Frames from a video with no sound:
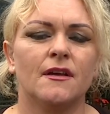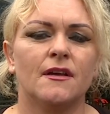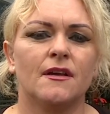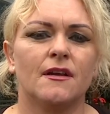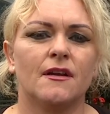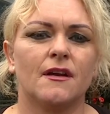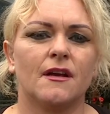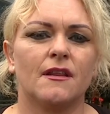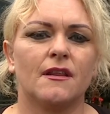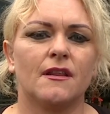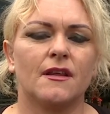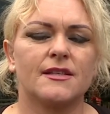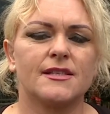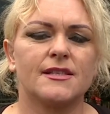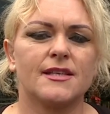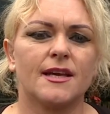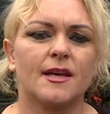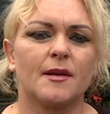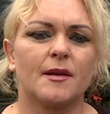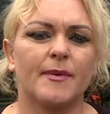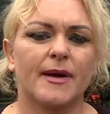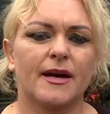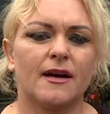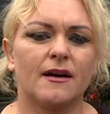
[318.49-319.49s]
You know, they
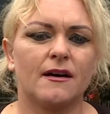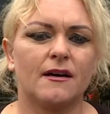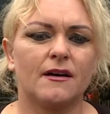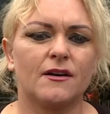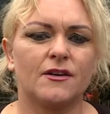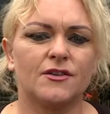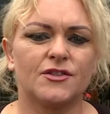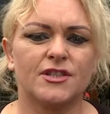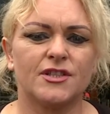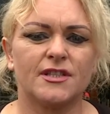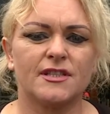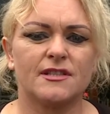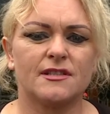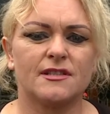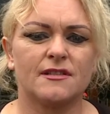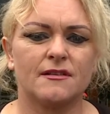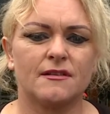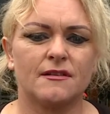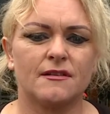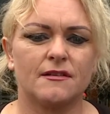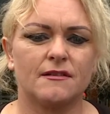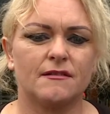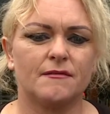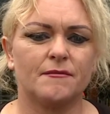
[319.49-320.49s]
say about Archie's